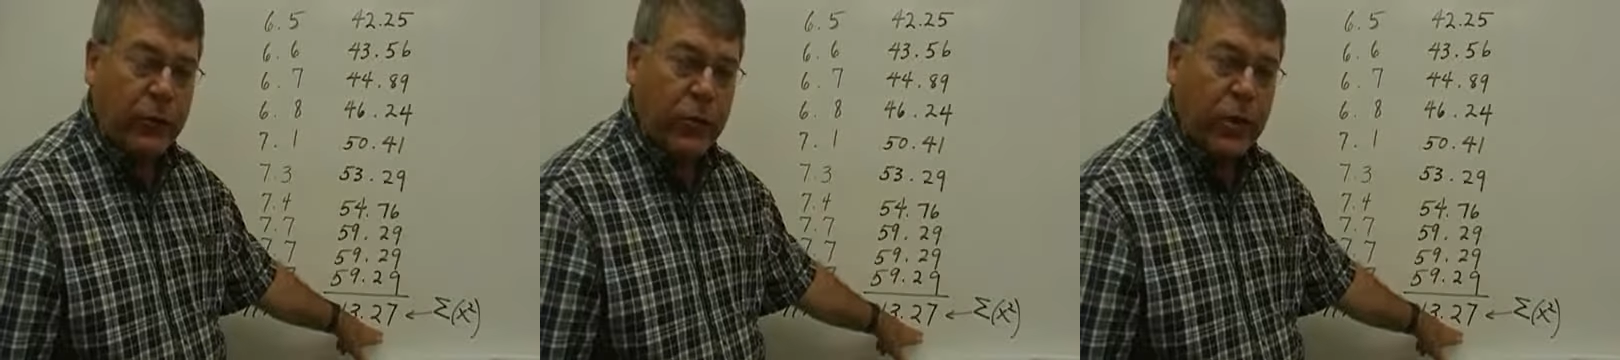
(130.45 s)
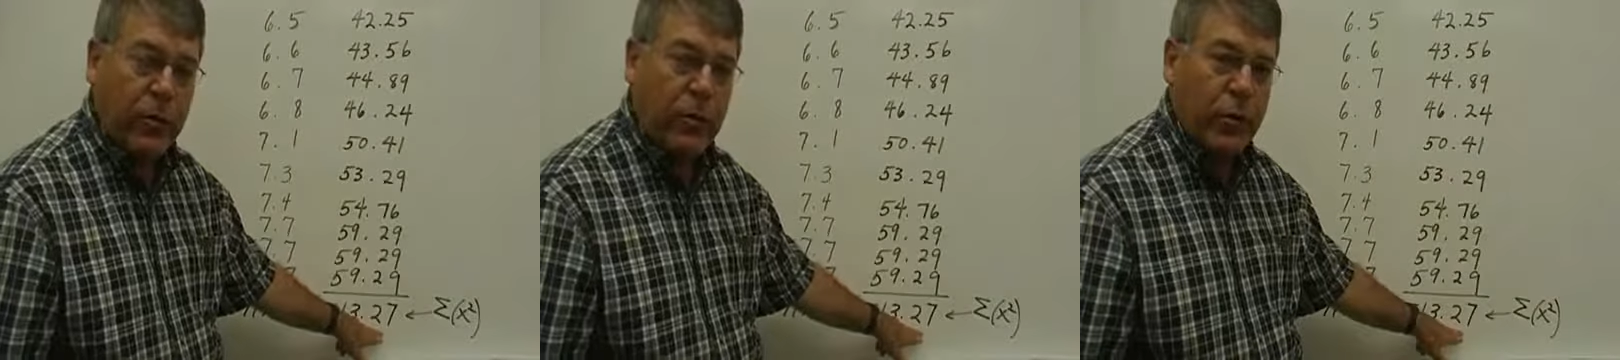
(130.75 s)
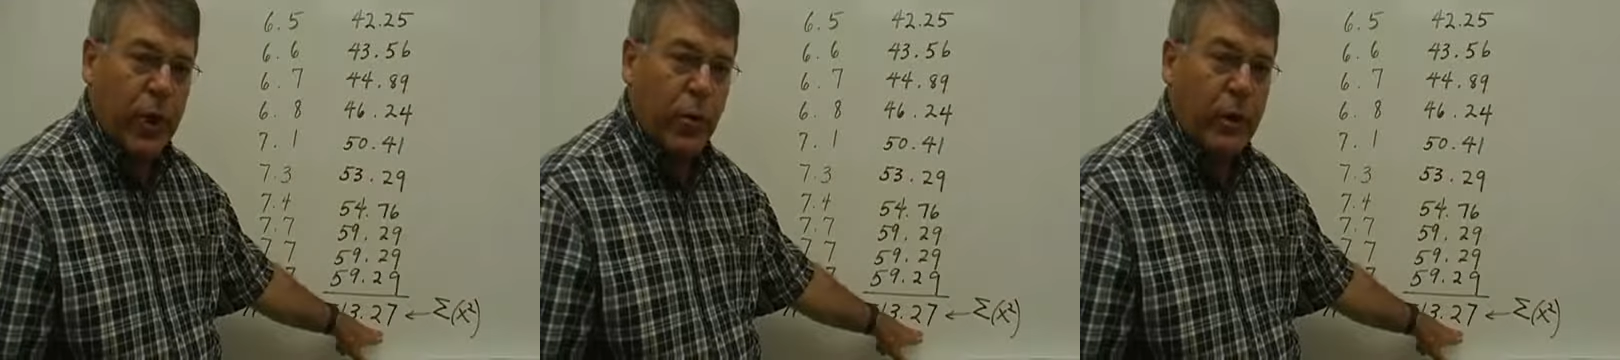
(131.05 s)
is the
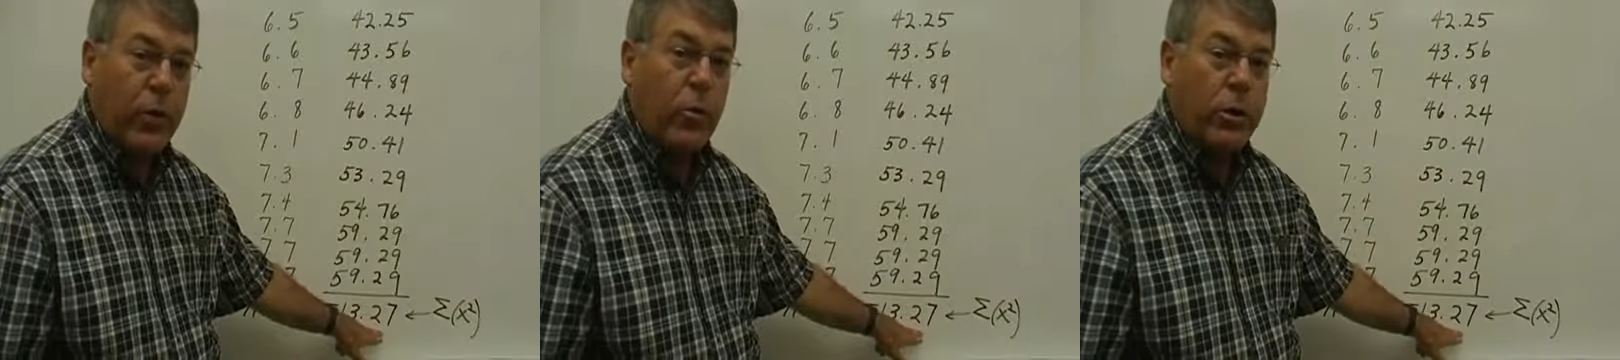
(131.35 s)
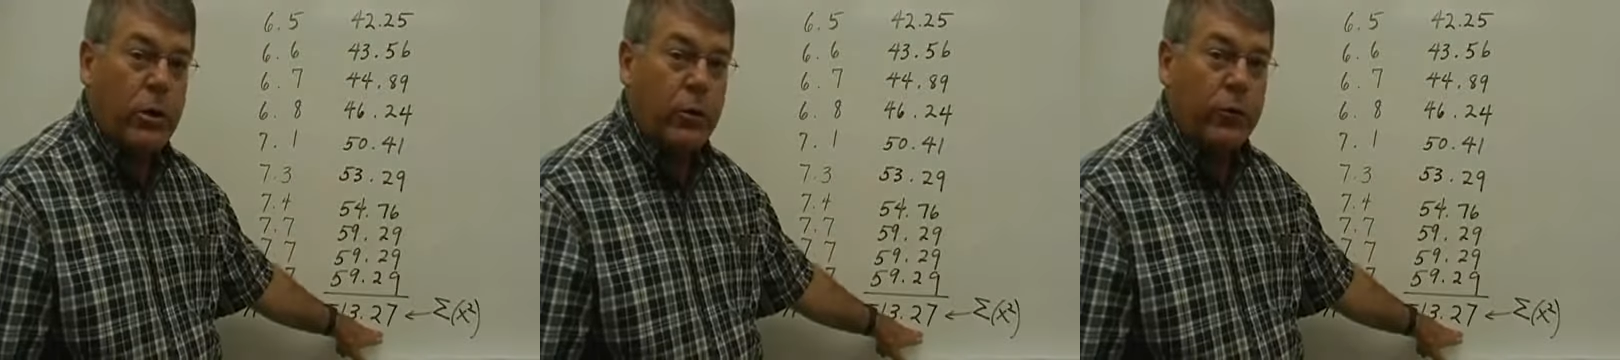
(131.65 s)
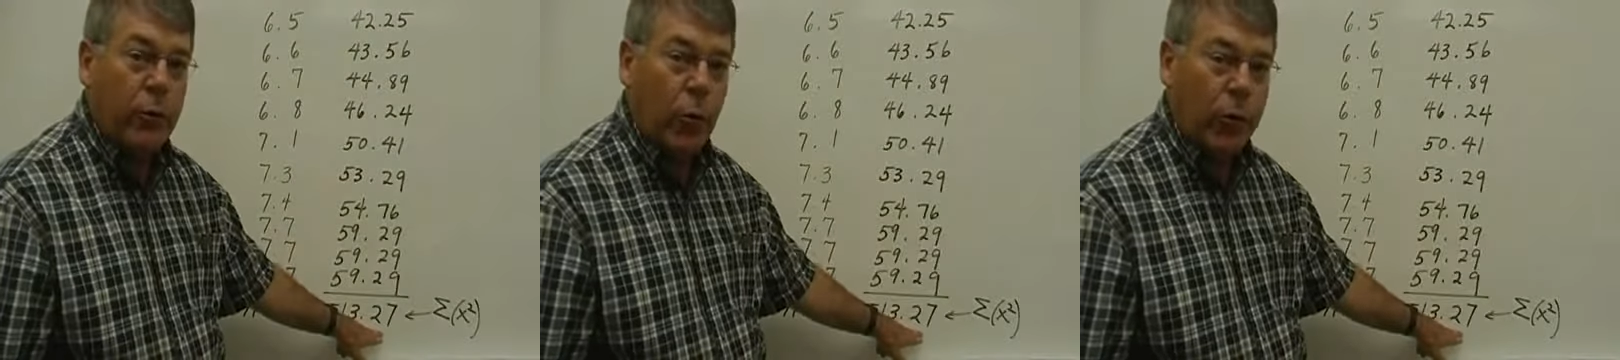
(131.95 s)
number that we will
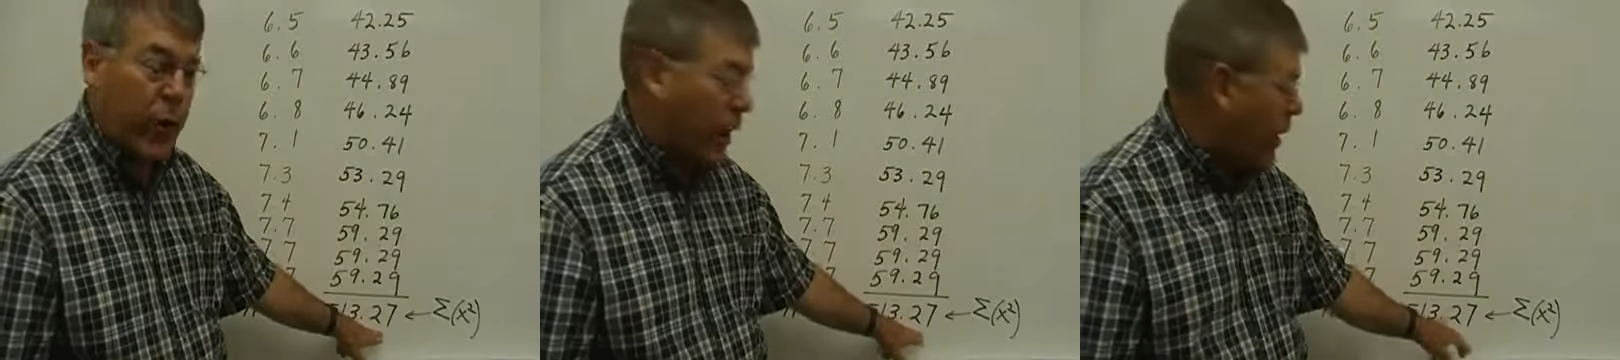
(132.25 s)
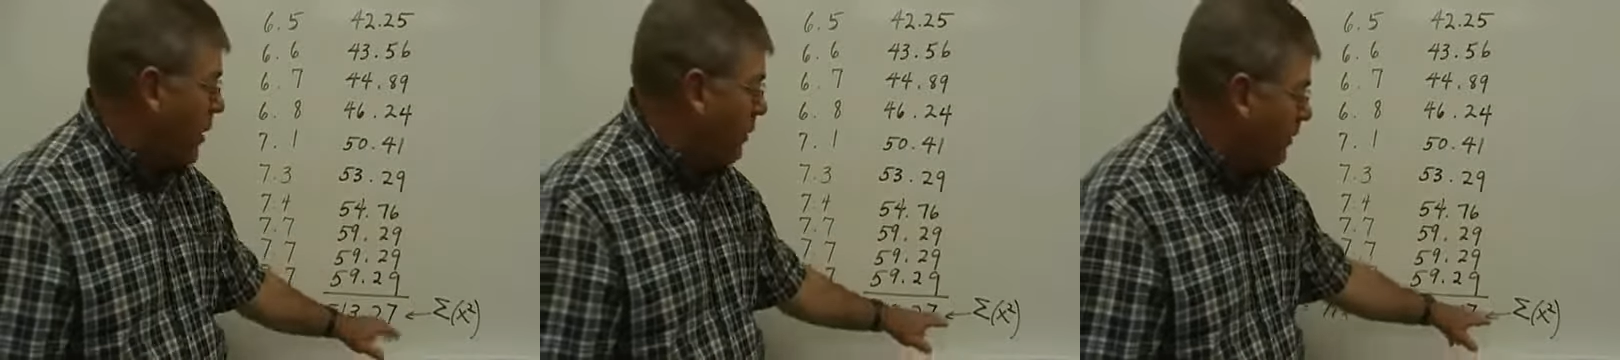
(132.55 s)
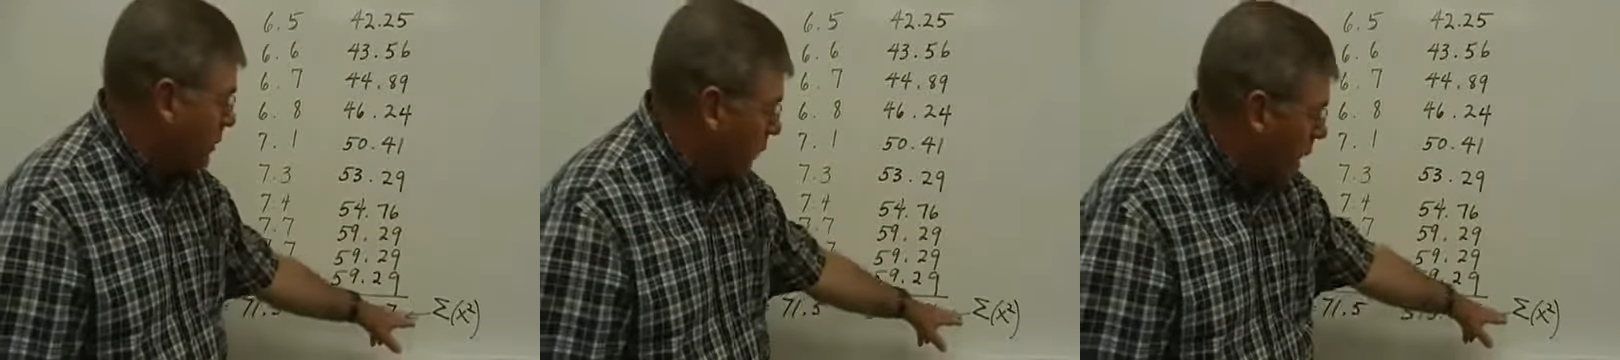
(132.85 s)
use for the
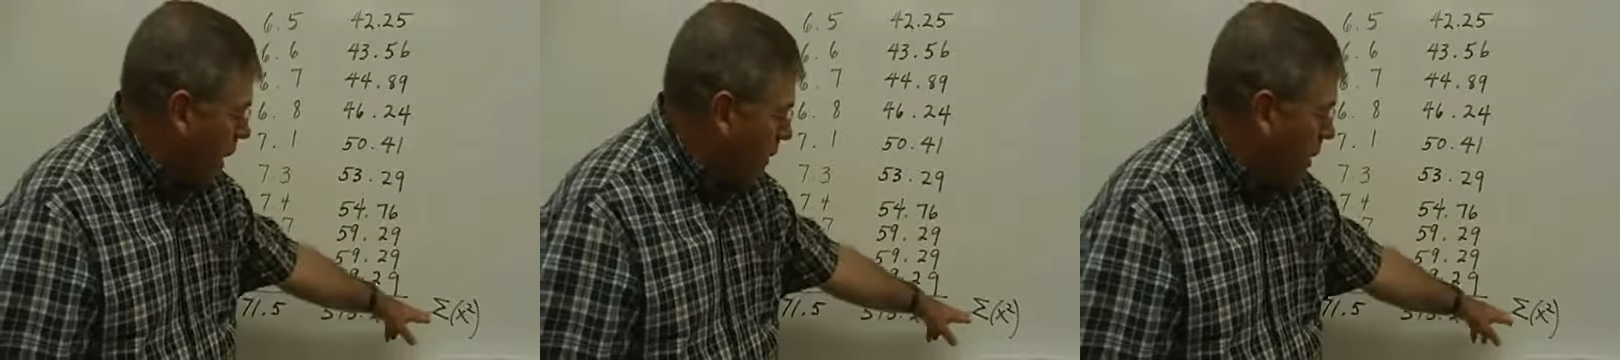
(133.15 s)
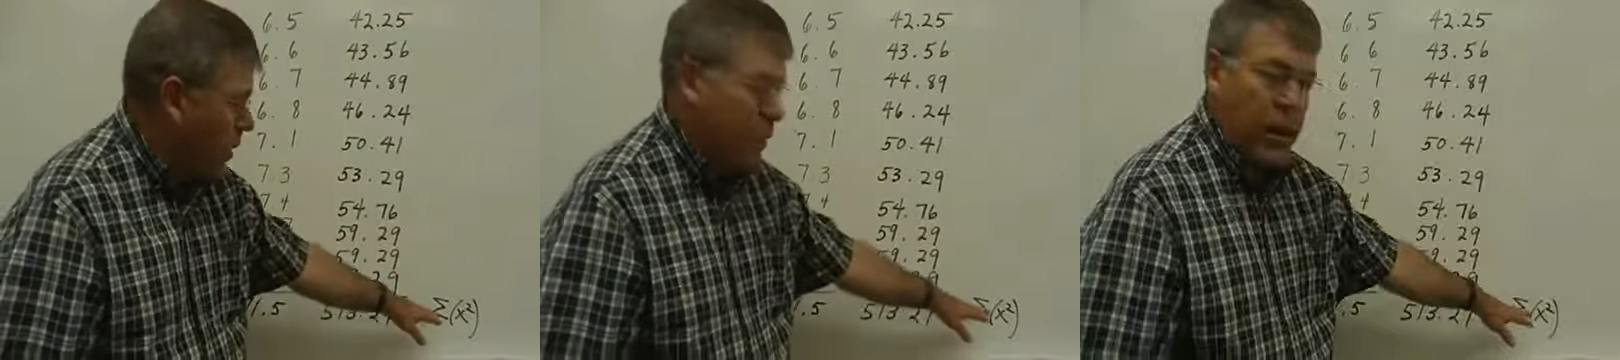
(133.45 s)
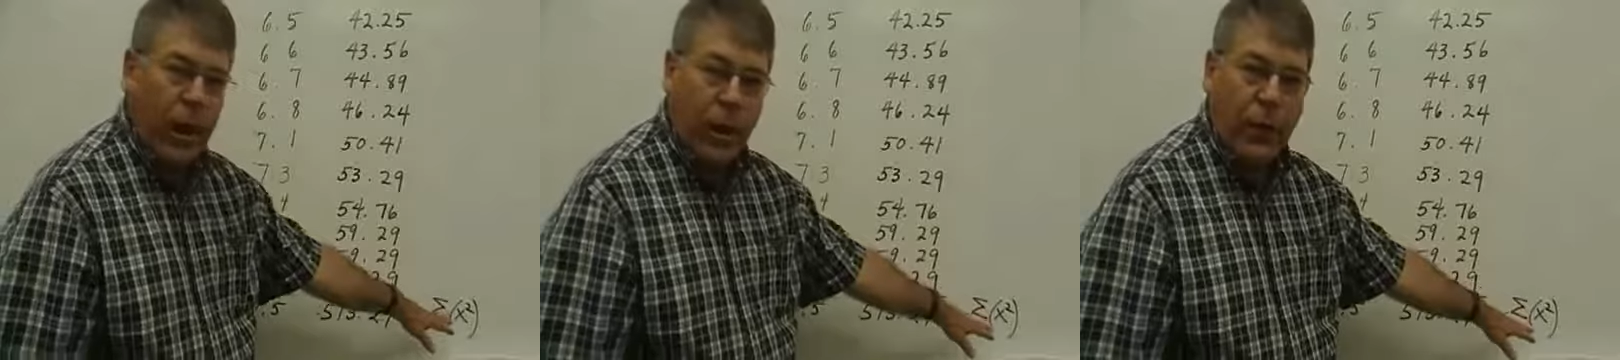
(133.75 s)
sum
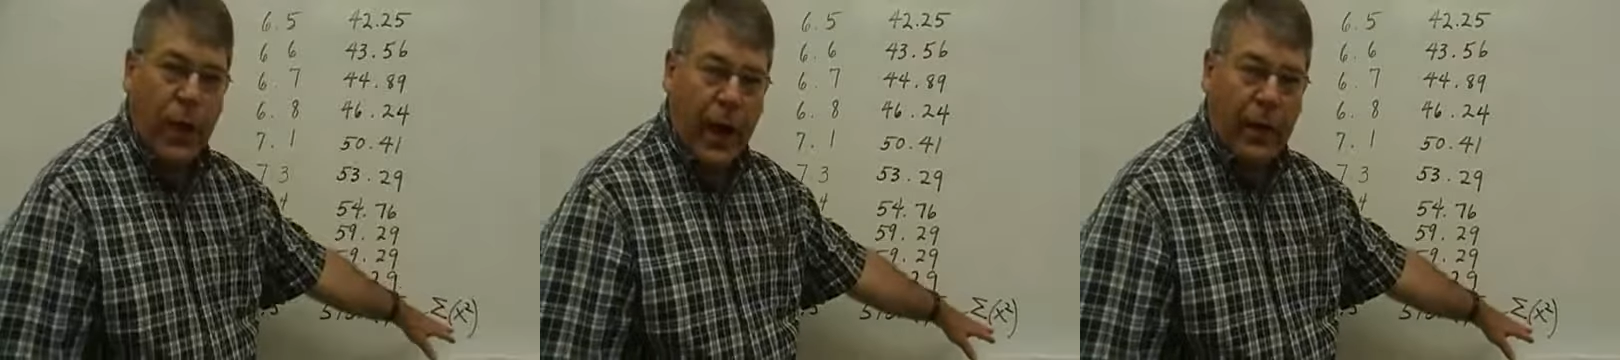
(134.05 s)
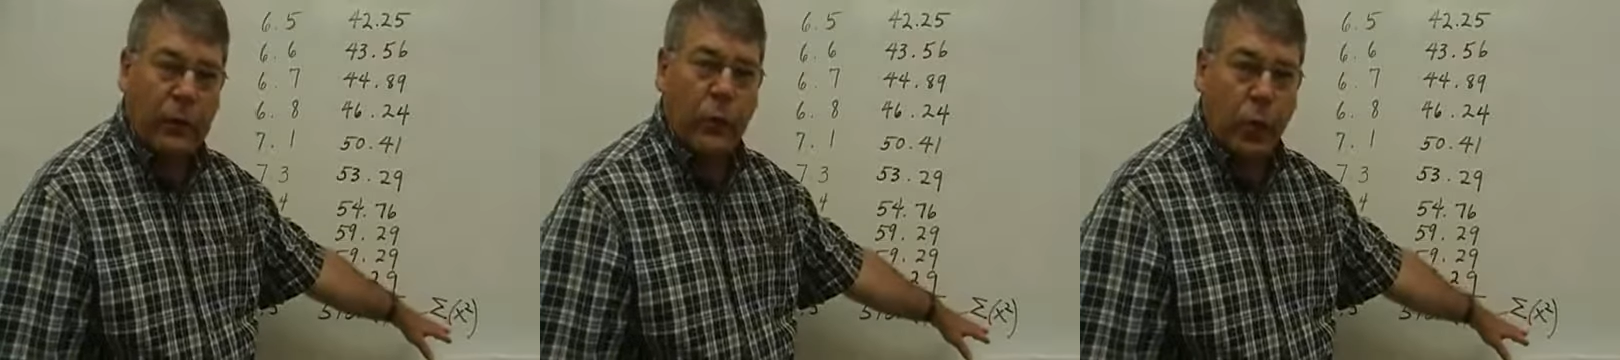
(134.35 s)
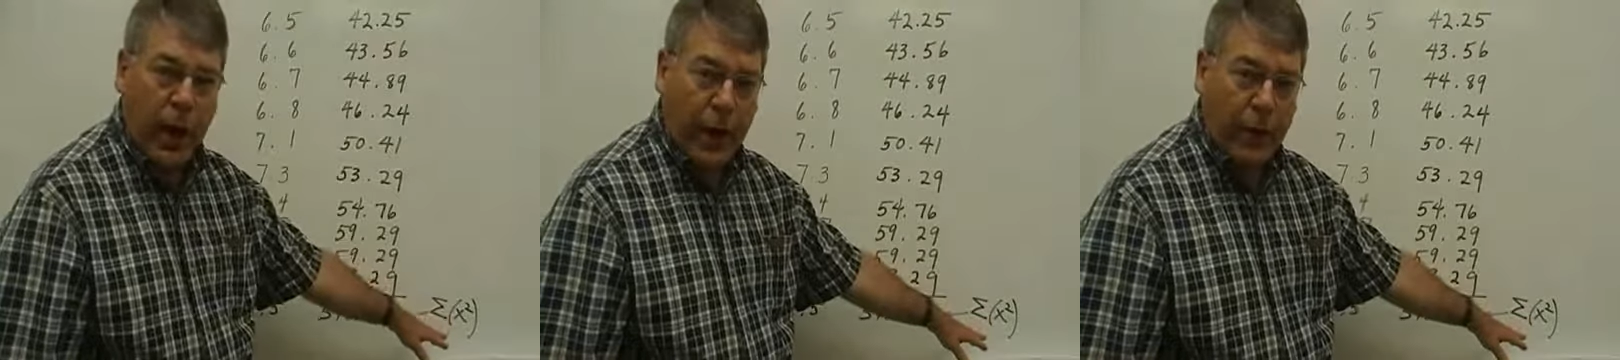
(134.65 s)
of x
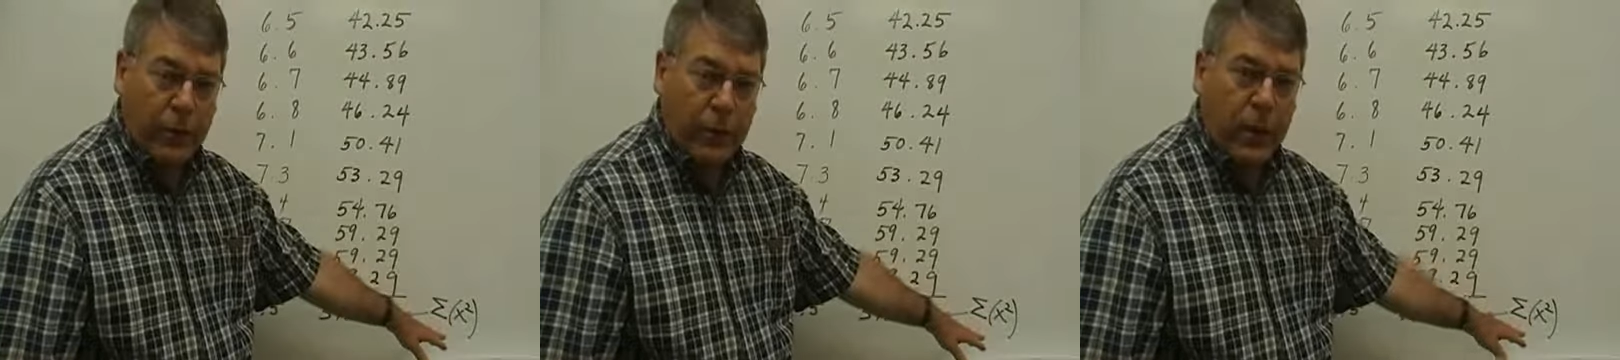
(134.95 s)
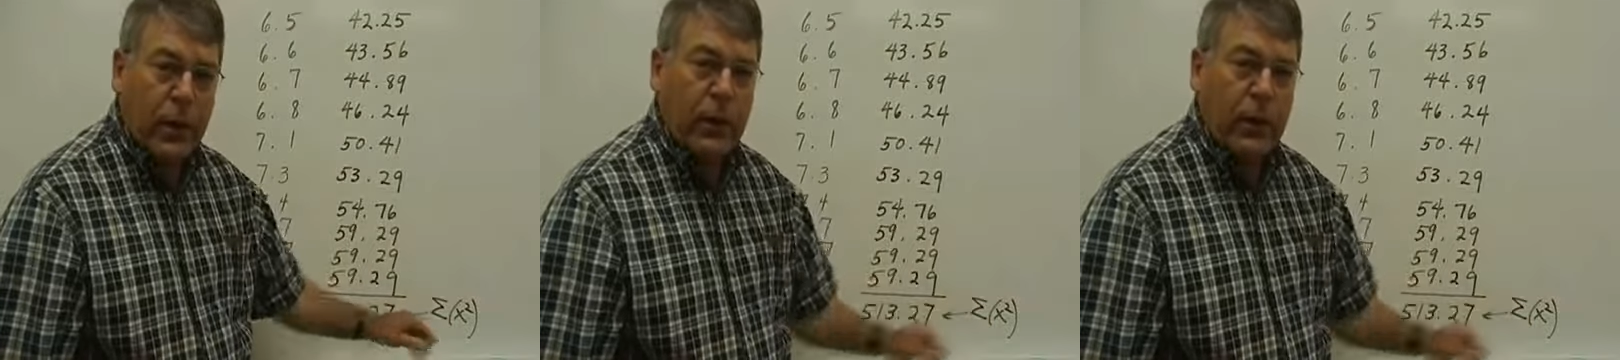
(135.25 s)
squared.